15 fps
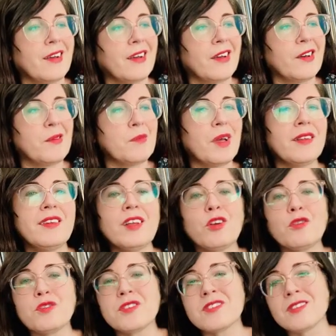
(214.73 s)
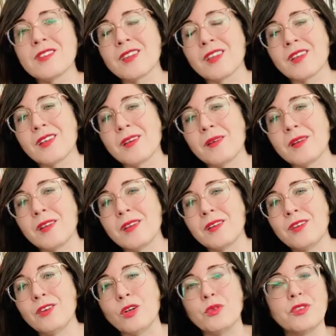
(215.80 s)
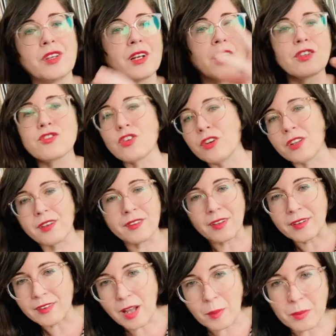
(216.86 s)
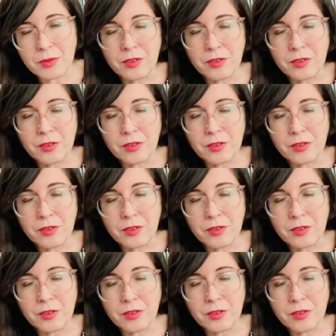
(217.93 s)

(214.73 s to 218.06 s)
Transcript: And then obviously the electronic setup,